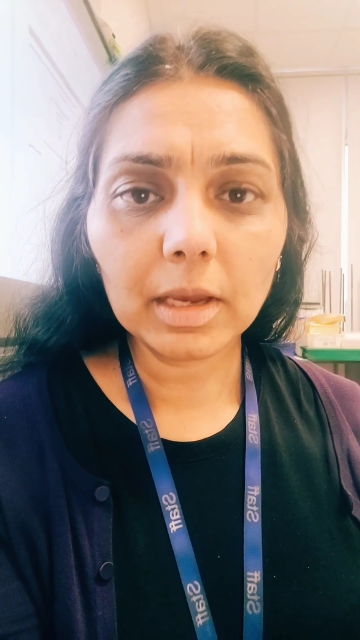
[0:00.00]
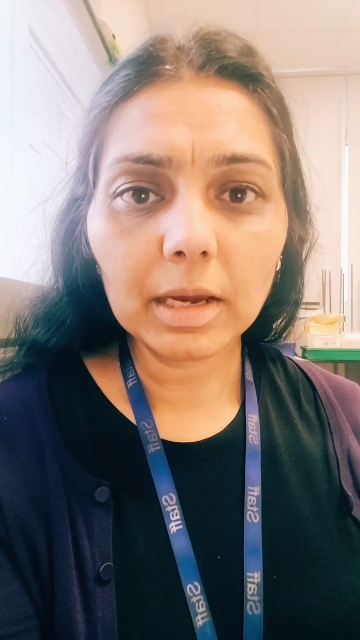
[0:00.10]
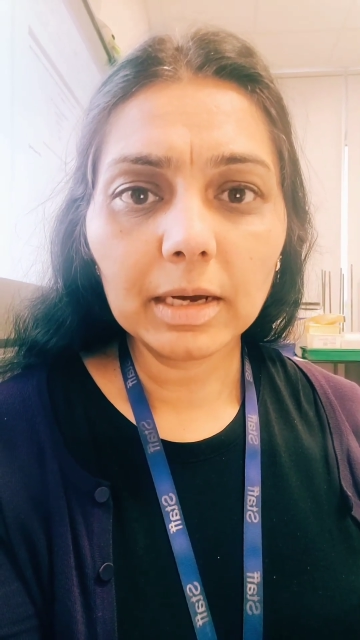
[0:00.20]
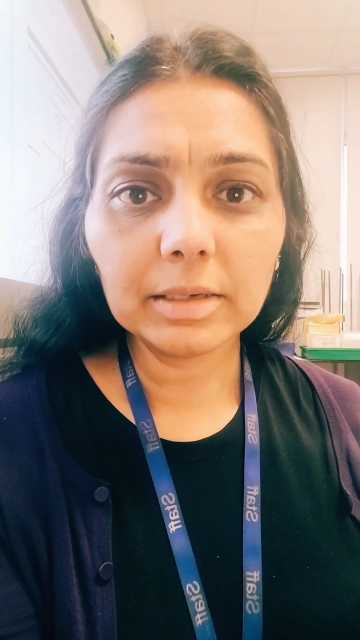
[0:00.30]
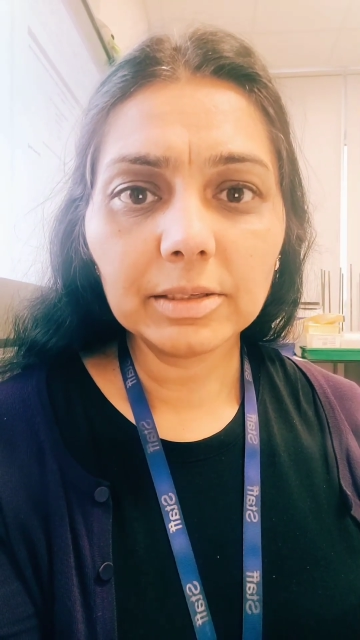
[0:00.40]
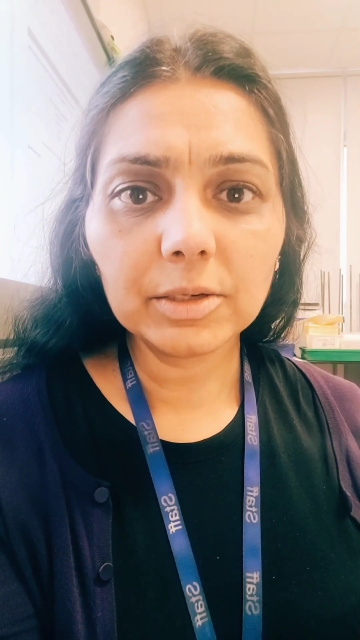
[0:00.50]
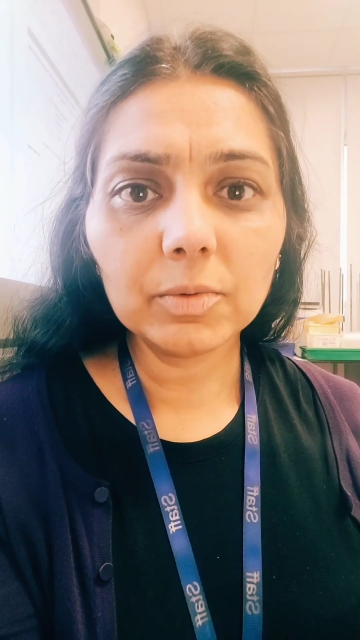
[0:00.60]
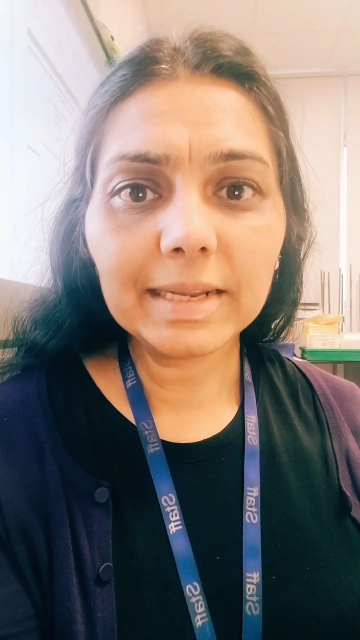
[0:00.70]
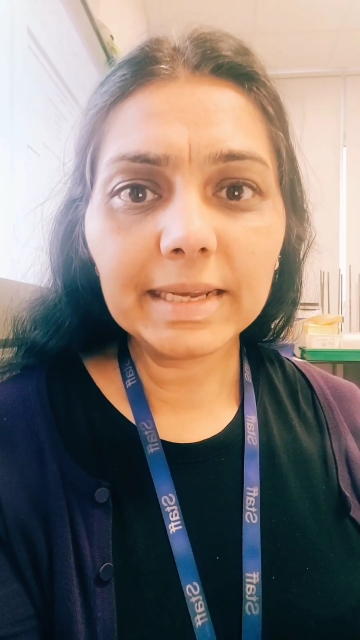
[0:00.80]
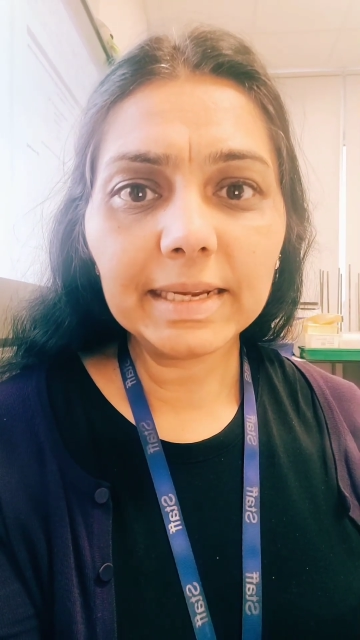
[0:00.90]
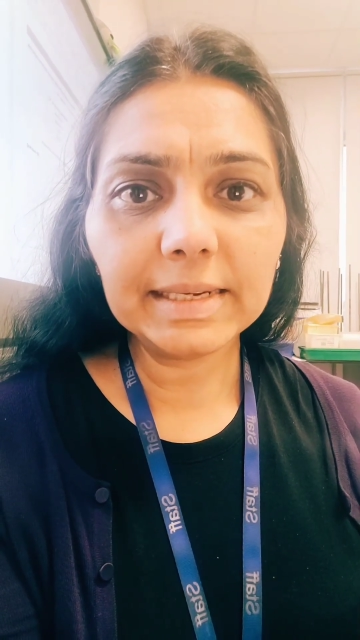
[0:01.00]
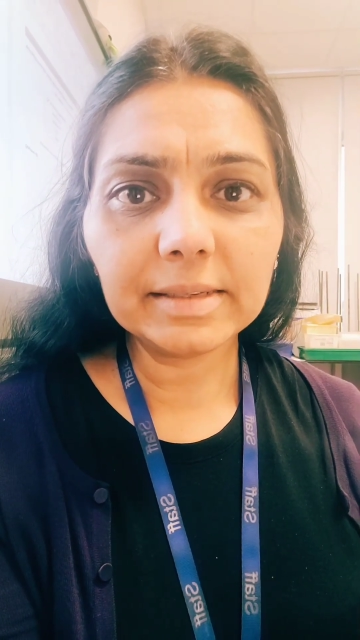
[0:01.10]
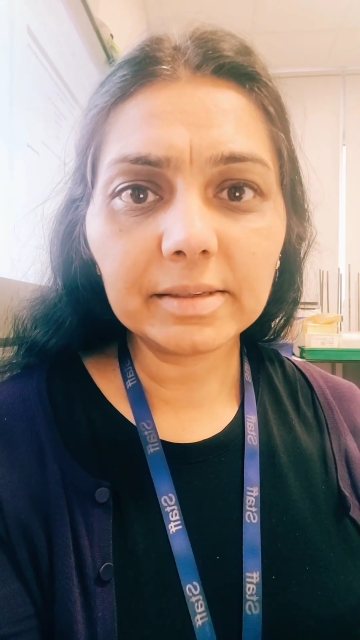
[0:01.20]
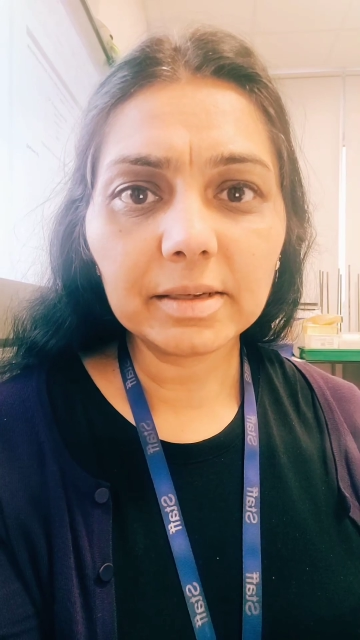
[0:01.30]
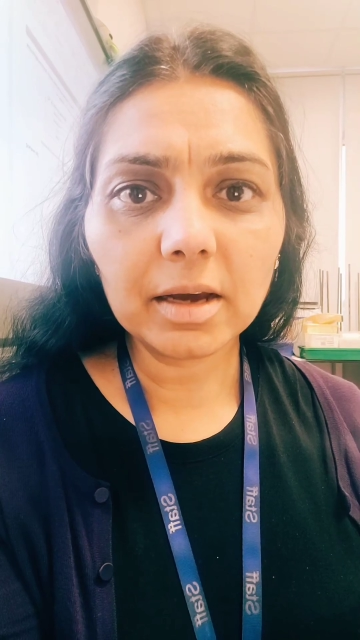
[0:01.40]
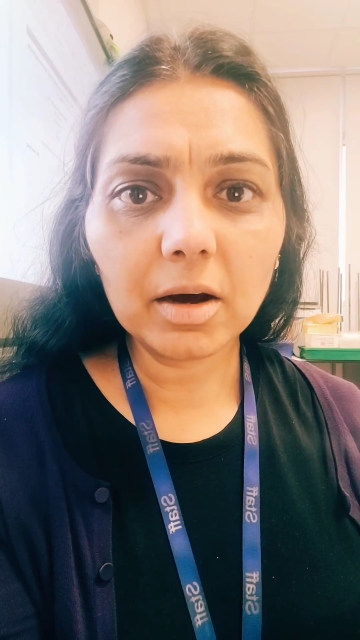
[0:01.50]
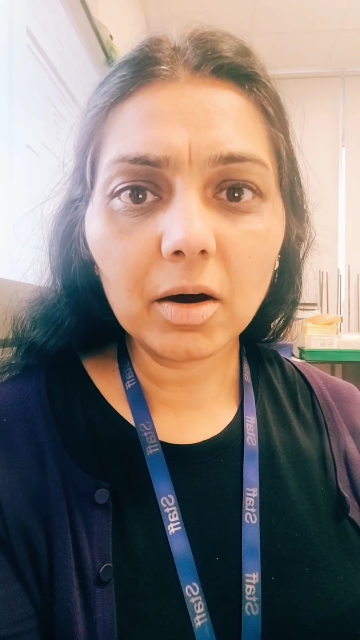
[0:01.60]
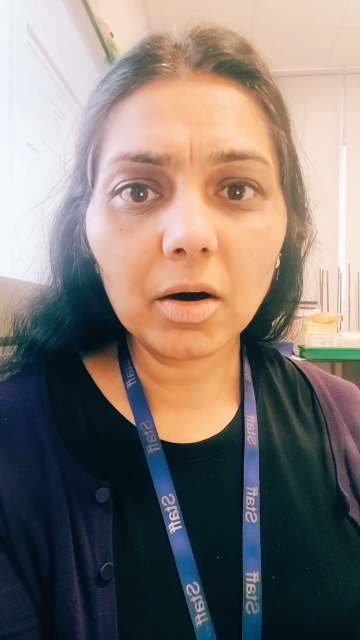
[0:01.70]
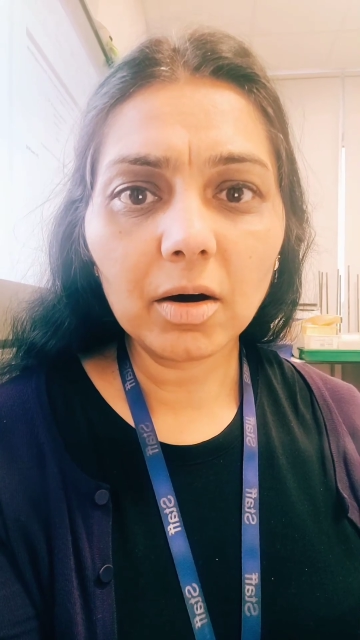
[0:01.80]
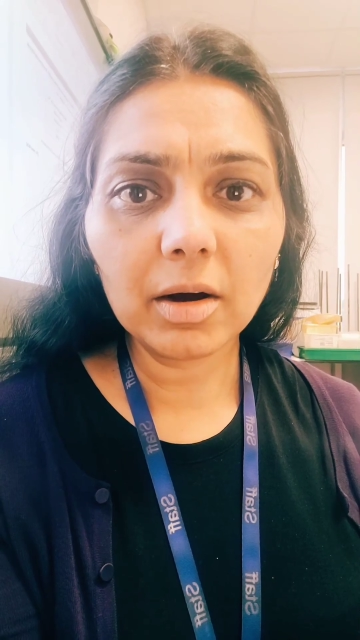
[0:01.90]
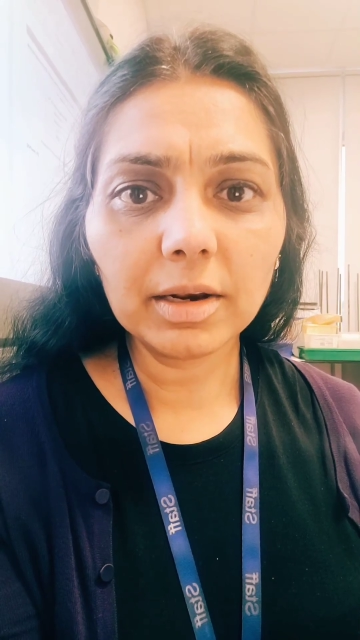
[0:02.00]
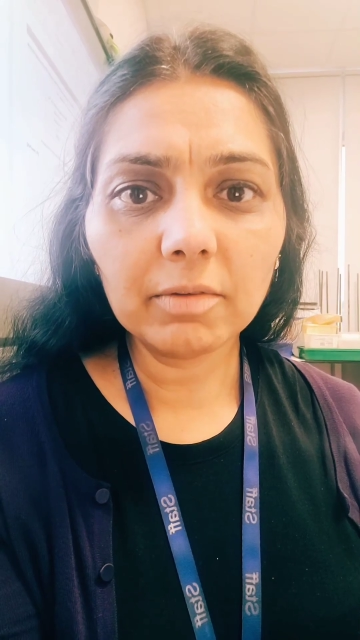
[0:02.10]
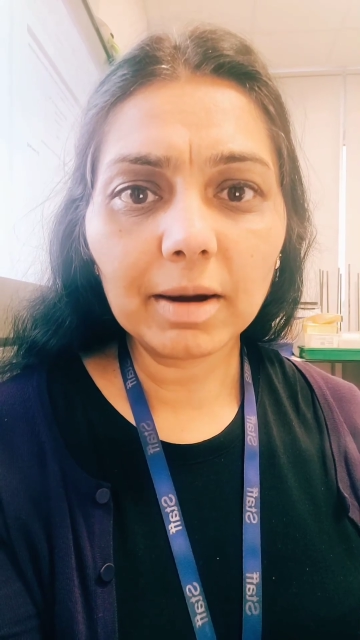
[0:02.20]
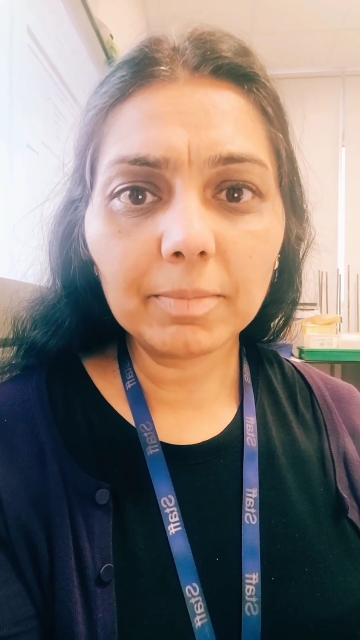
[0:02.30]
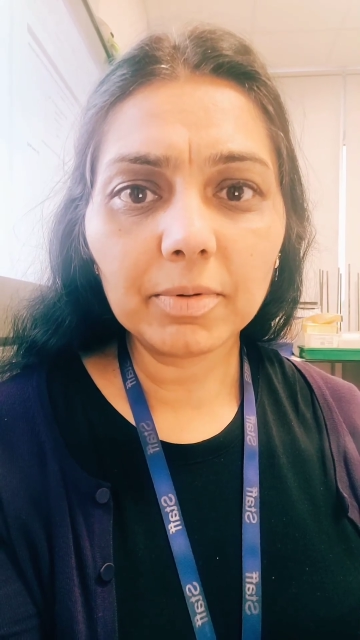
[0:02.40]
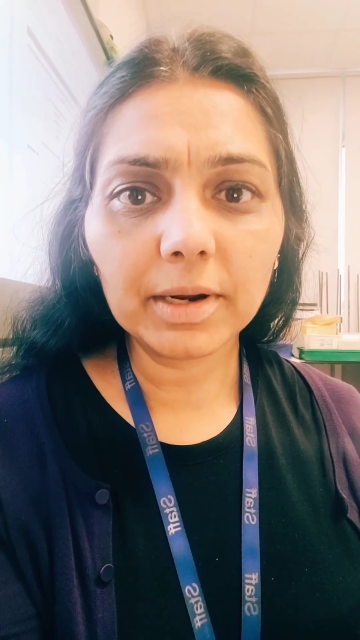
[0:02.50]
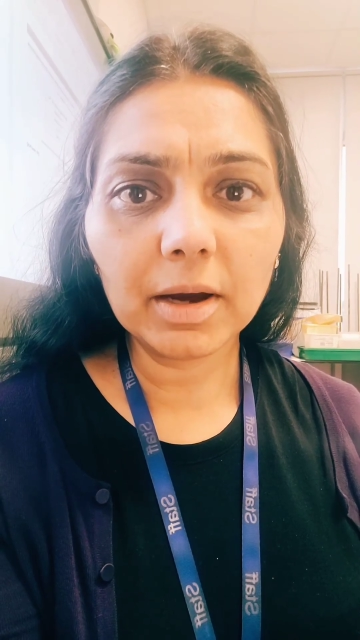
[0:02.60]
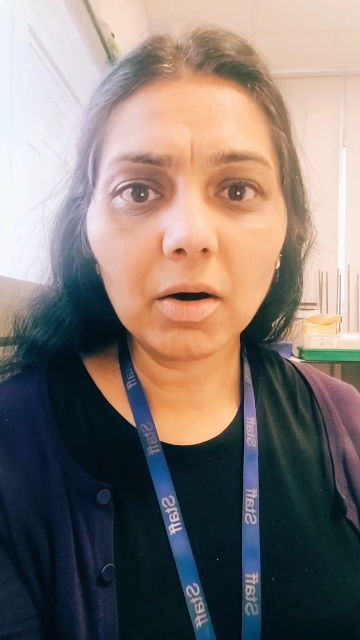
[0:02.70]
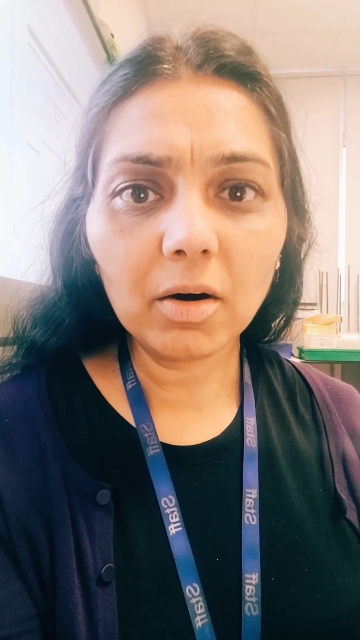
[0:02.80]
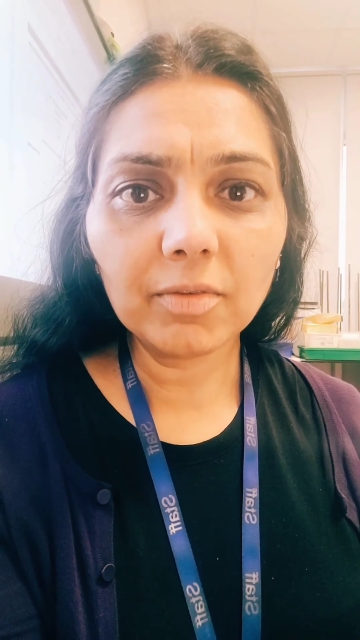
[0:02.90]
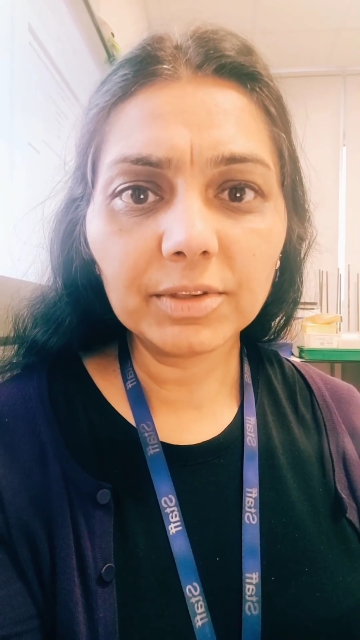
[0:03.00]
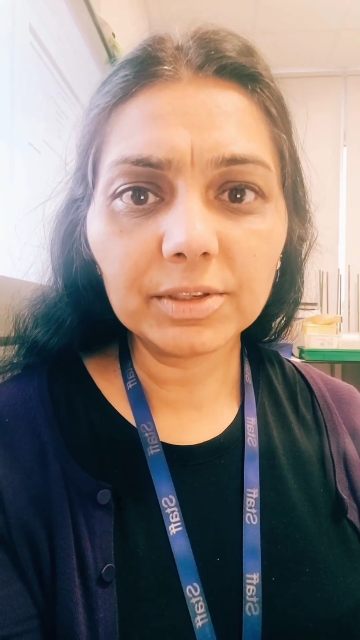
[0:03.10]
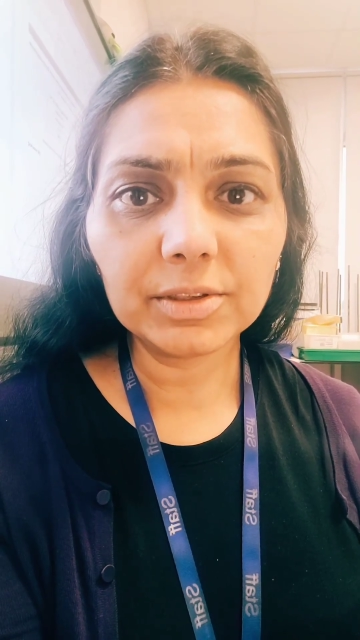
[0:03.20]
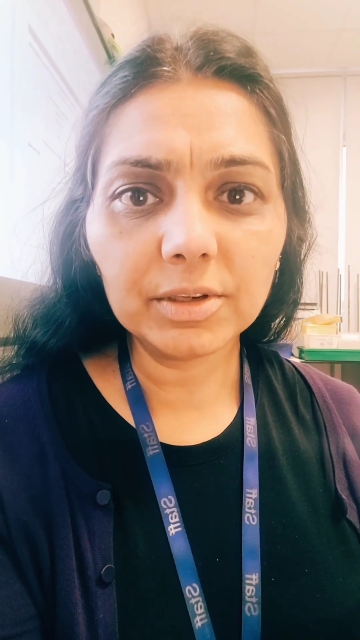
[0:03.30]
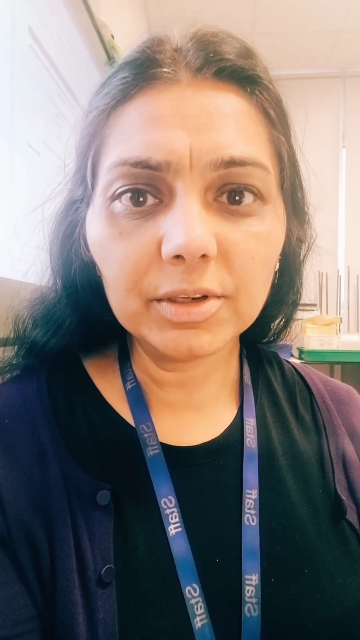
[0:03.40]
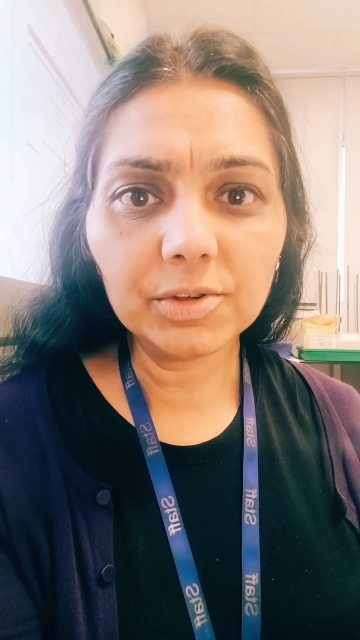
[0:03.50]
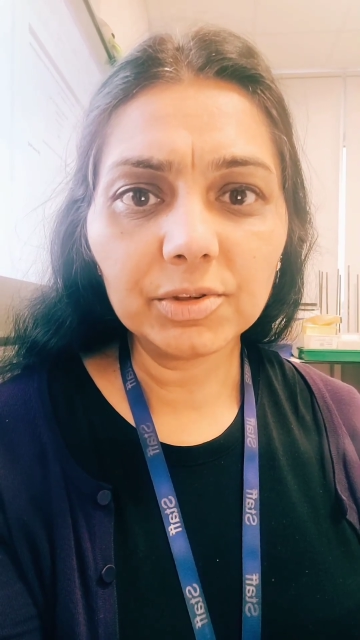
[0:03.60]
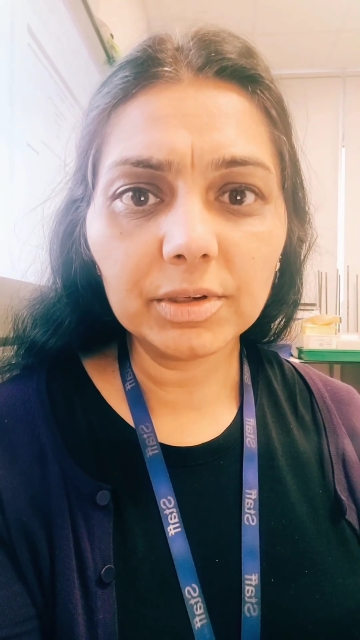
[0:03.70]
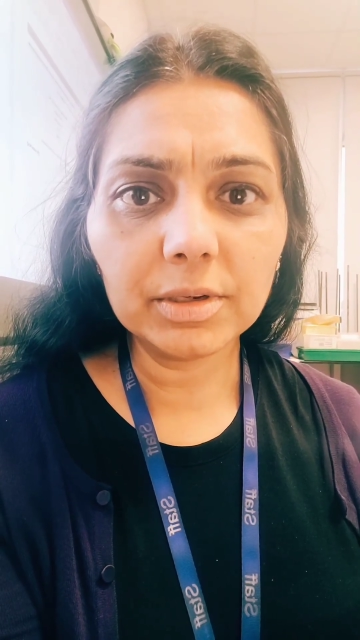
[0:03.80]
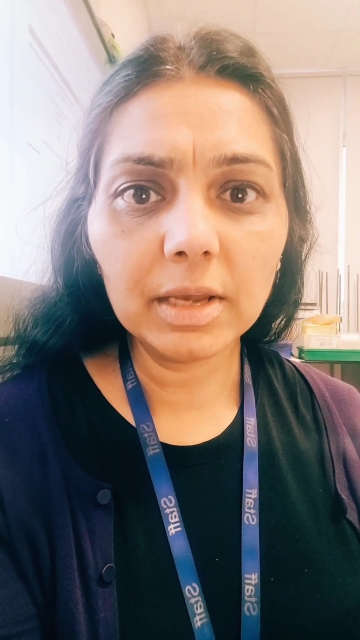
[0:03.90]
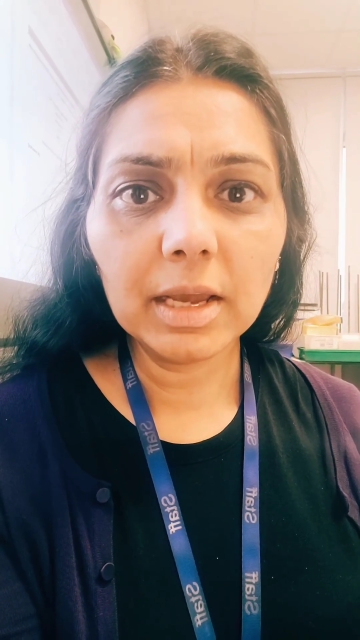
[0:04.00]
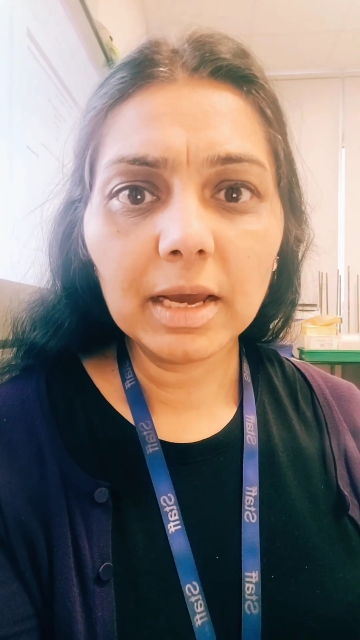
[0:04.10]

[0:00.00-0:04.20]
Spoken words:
And you will heat and evaporate half the solution,